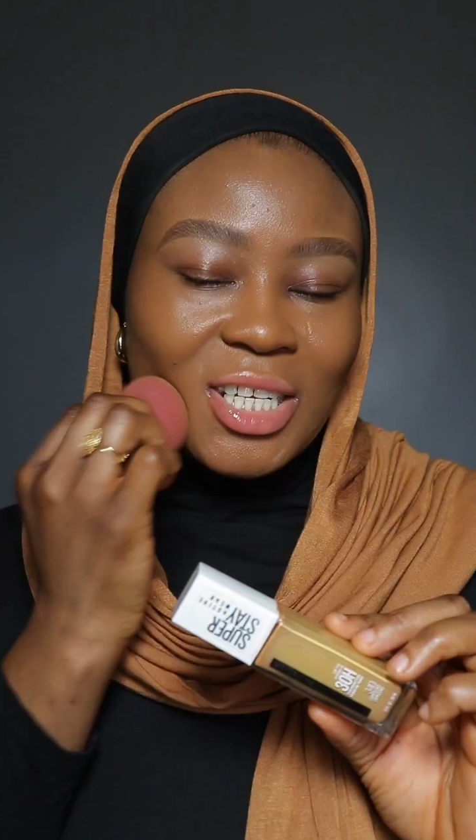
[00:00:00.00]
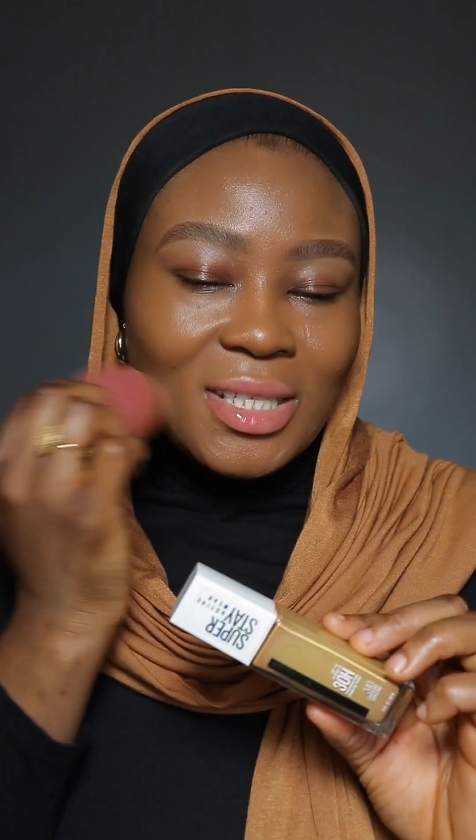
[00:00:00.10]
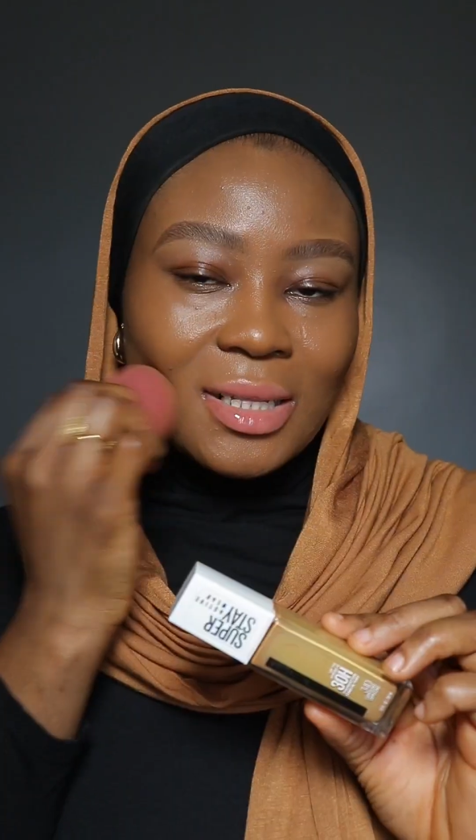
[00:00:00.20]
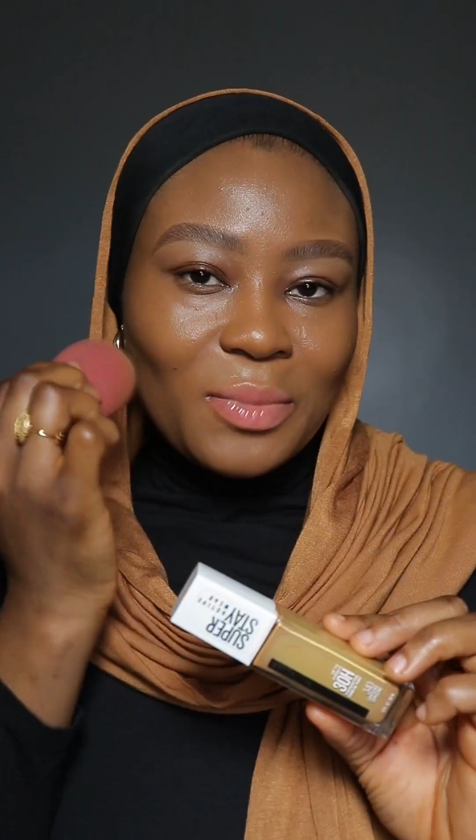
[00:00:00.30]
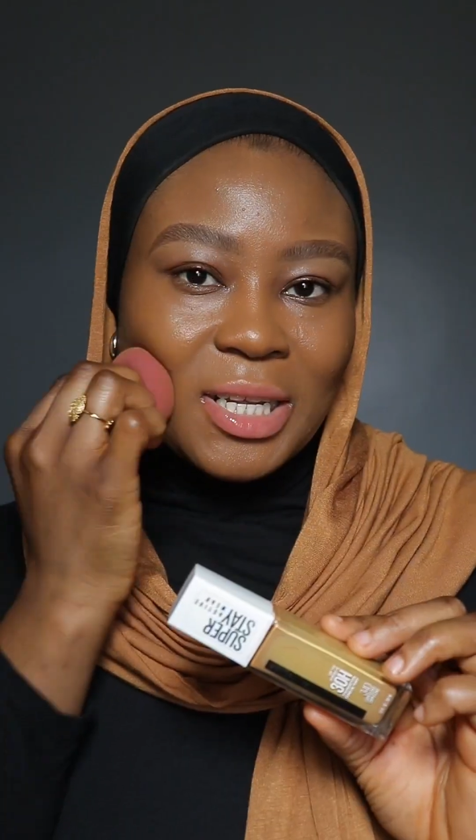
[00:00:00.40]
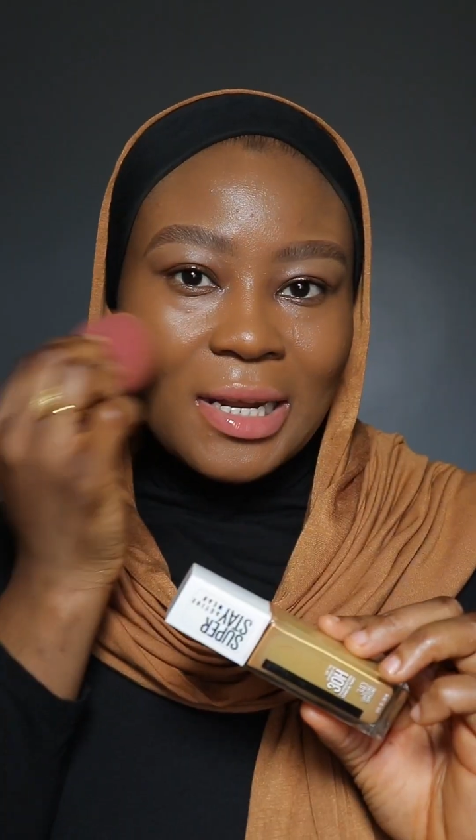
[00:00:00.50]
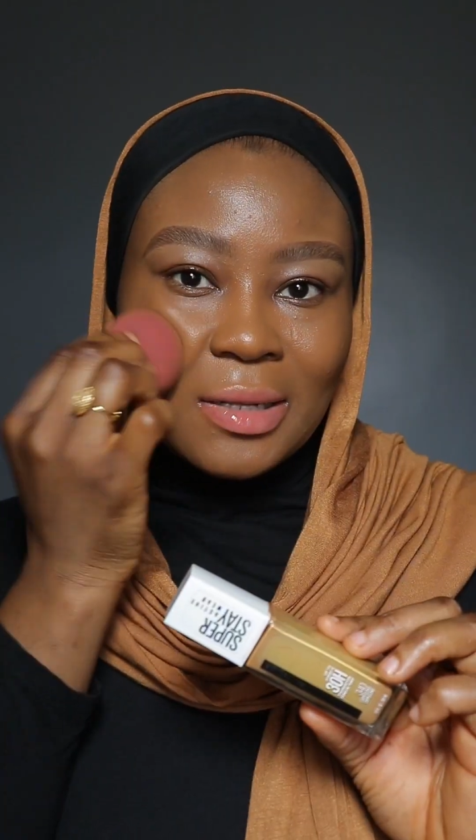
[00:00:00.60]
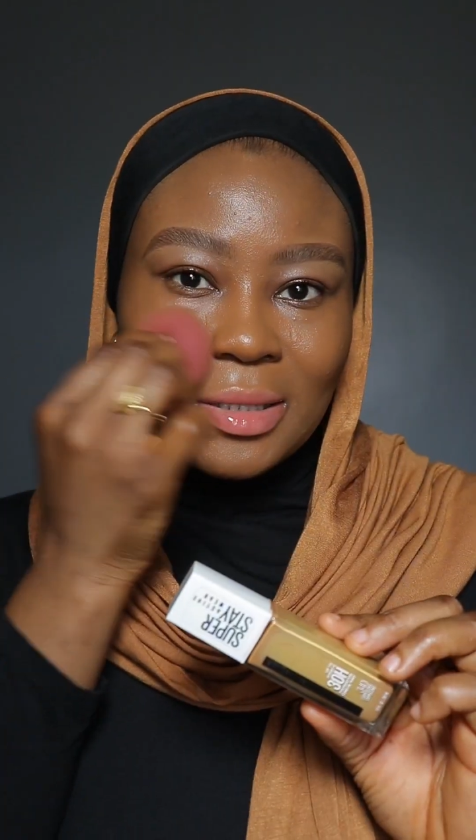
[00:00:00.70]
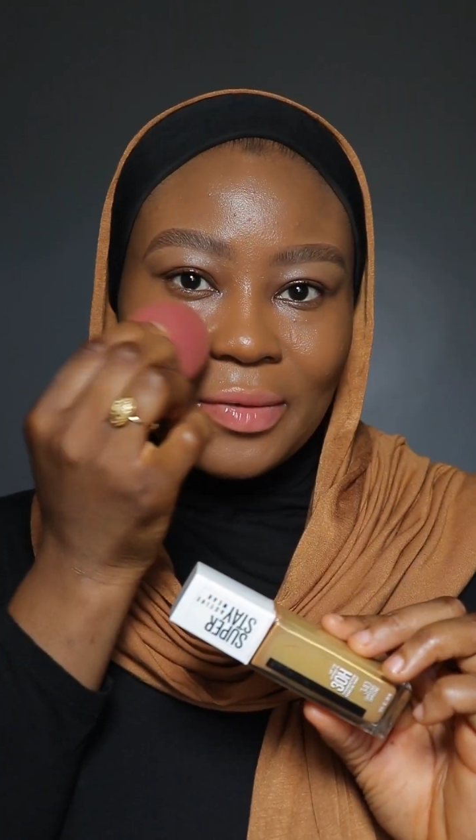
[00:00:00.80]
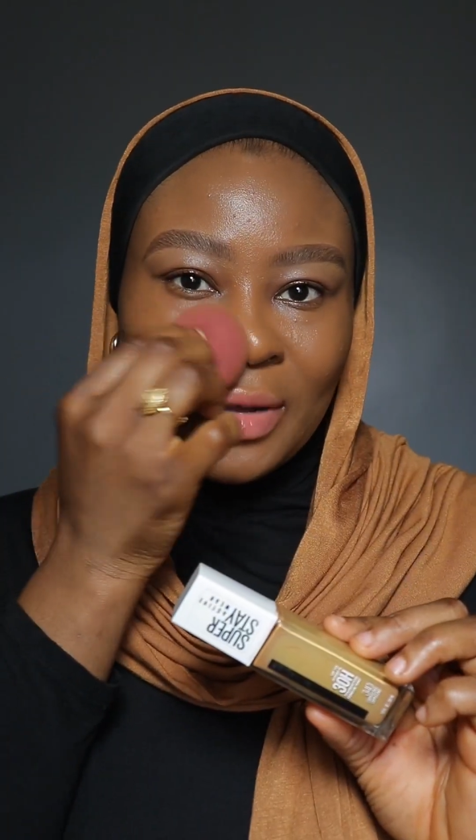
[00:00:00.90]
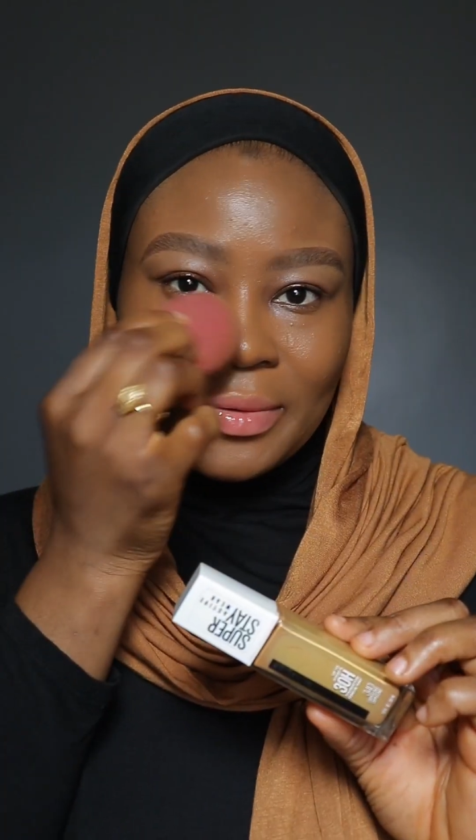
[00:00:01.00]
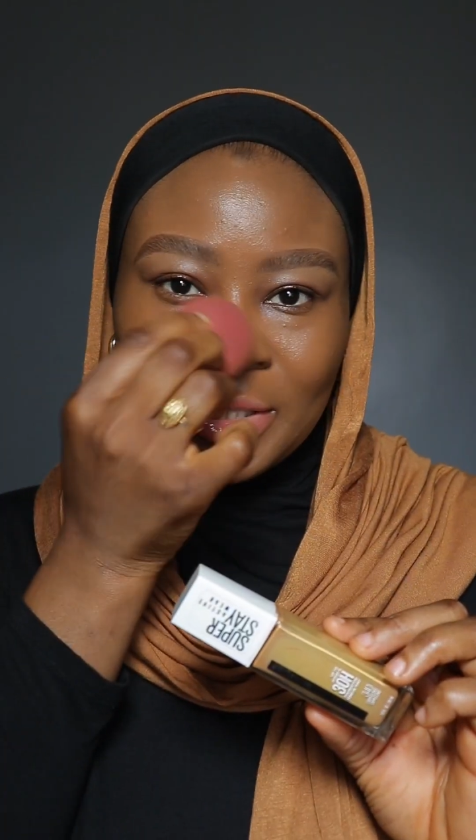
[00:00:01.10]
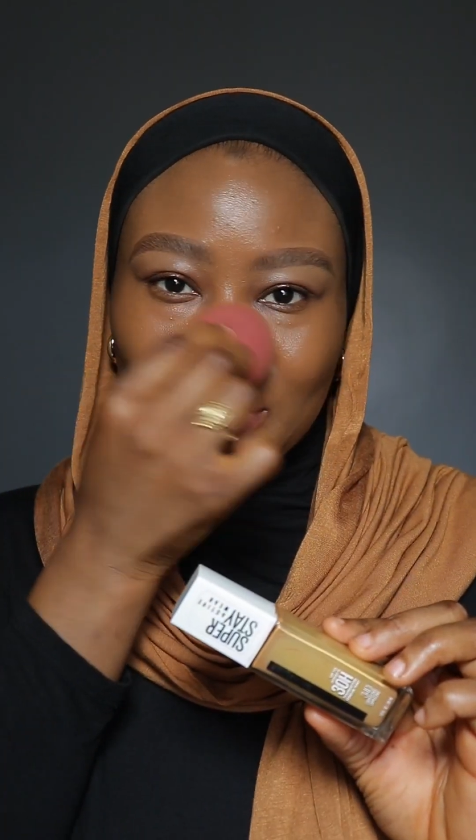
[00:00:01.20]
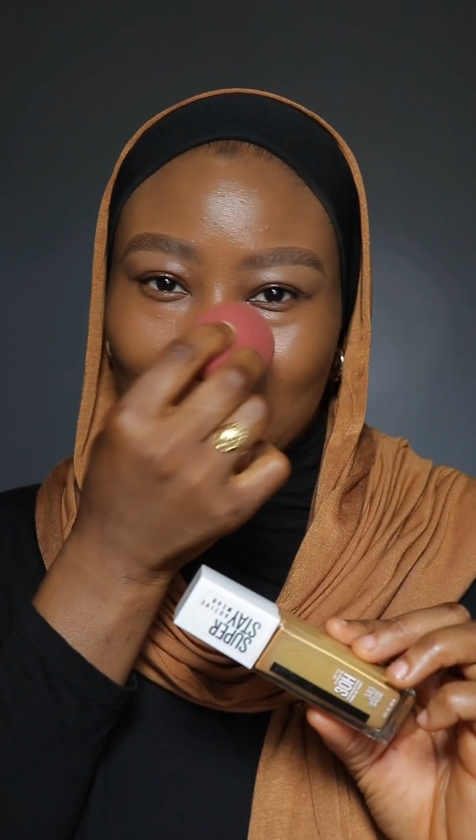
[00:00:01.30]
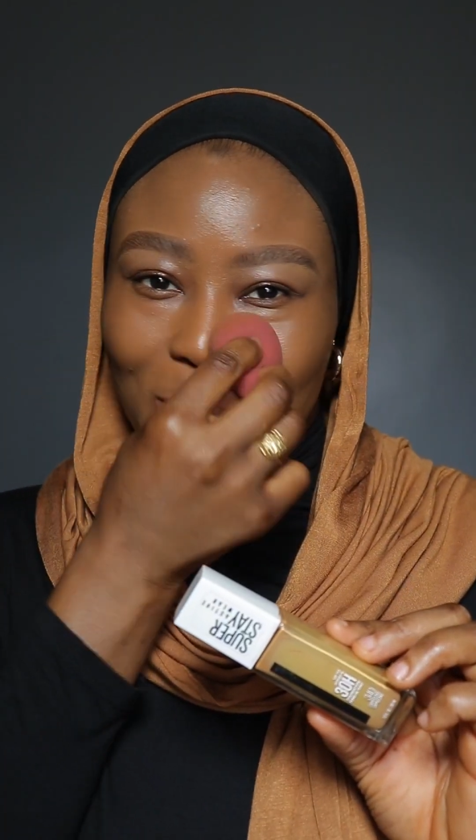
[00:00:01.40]
Gently blend out the
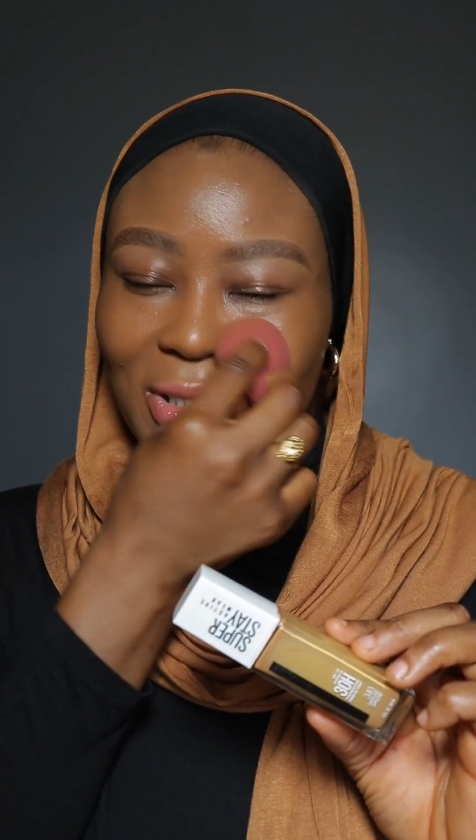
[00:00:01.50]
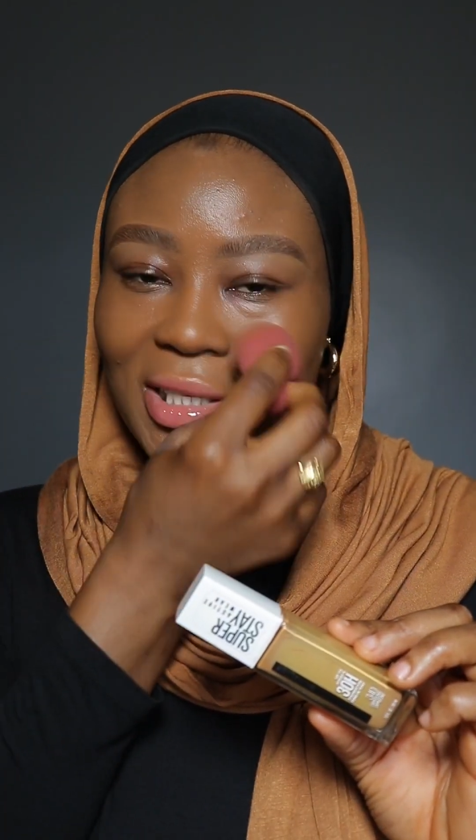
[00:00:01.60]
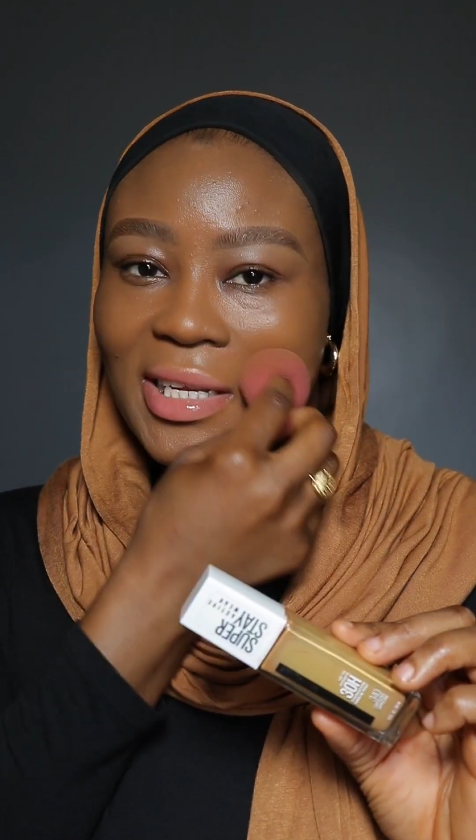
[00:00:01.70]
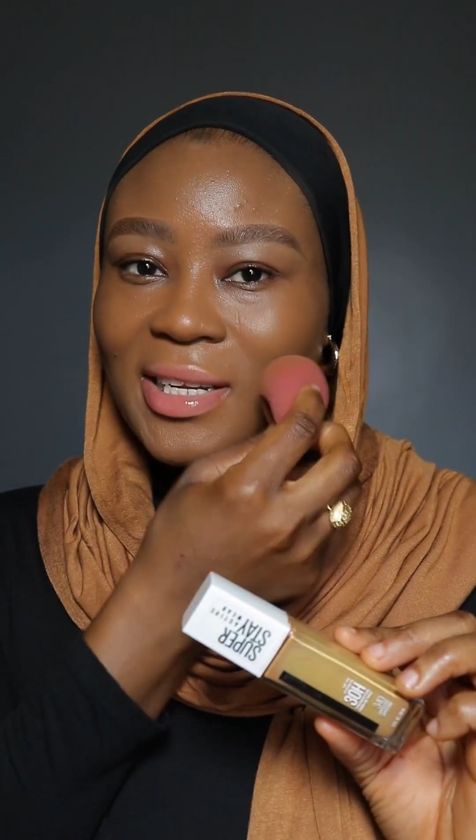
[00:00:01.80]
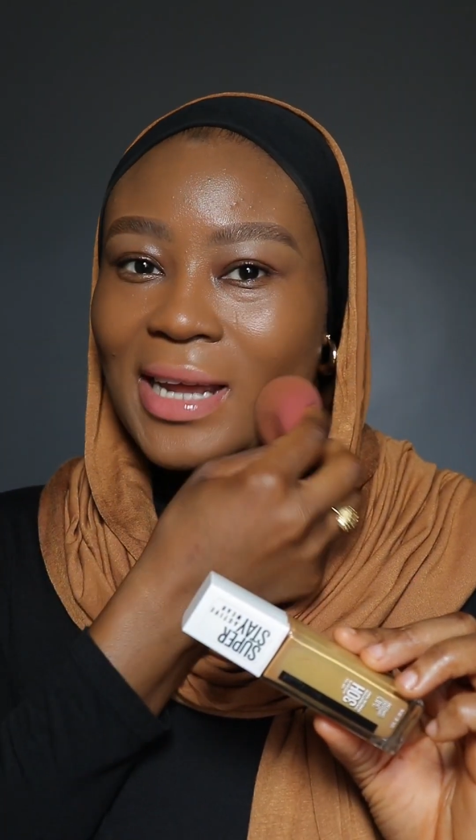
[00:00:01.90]
foundation using a